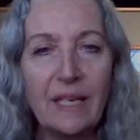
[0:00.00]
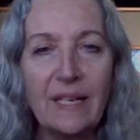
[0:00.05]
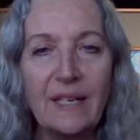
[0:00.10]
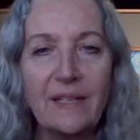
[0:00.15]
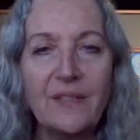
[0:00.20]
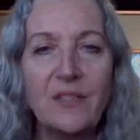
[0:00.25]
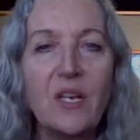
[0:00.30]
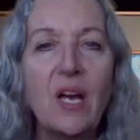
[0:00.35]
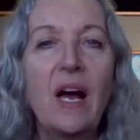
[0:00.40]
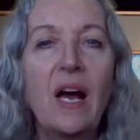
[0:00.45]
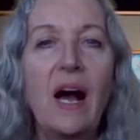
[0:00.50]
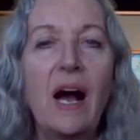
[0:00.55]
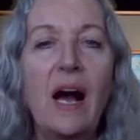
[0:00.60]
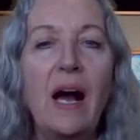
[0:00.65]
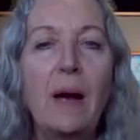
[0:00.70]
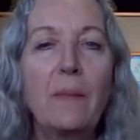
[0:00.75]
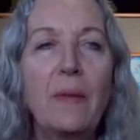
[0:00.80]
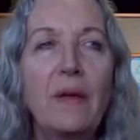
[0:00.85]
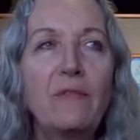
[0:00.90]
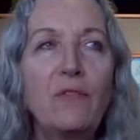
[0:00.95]
And
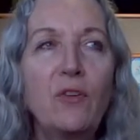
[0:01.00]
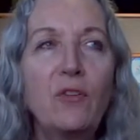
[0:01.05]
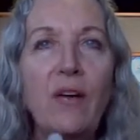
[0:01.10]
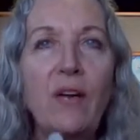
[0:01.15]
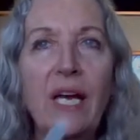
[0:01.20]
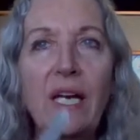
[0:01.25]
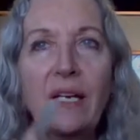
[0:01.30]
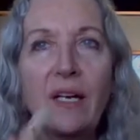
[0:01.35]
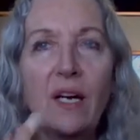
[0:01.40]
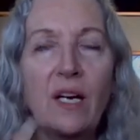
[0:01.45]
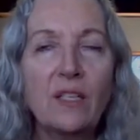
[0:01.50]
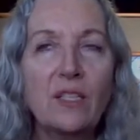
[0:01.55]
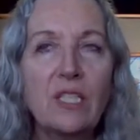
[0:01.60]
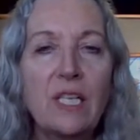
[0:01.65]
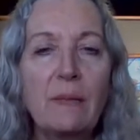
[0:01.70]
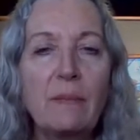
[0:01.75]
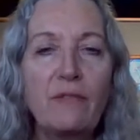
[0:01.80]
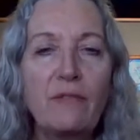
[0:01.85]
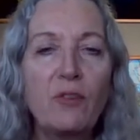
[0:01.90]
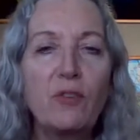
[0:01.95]
if you've had a hard
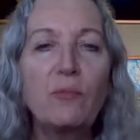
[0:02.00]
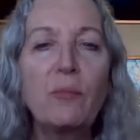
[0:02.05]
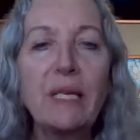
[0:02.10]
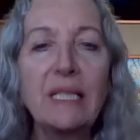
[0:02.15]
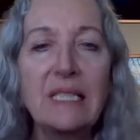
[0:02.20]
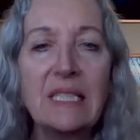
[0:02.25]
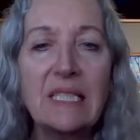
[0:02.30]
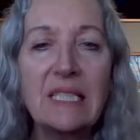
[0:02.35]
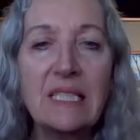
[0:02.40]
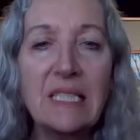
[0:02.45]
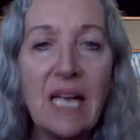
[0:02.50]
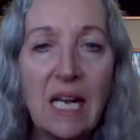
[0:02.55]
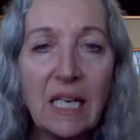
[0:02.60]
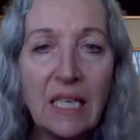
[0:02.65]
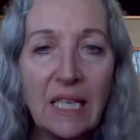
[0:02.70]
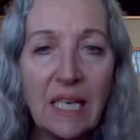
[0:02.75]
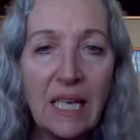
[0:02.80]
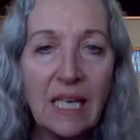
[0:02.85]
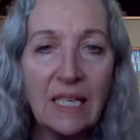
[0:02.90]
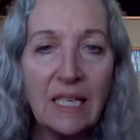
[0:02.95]
time, if you've been stuck
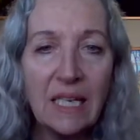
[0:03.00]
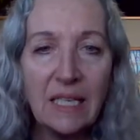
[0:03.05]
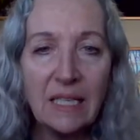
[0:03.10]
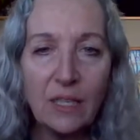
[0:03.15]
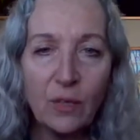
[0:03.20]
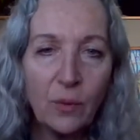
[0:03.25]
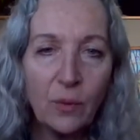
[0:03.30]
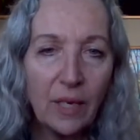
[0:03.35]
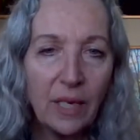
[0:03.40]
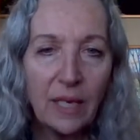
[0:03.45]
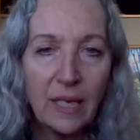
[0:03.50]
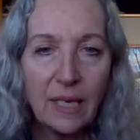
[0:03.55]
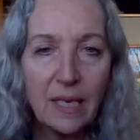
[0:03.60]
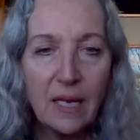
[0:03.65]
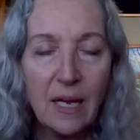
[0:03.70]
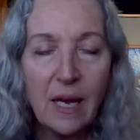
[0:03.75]
in any way,